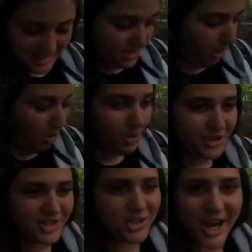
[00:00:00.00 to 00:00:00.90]
is the
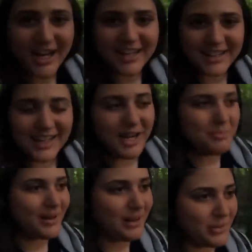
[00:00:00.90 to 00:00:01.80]
only jacket that I
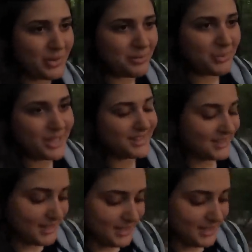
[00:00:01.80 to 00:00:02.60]
brought with me.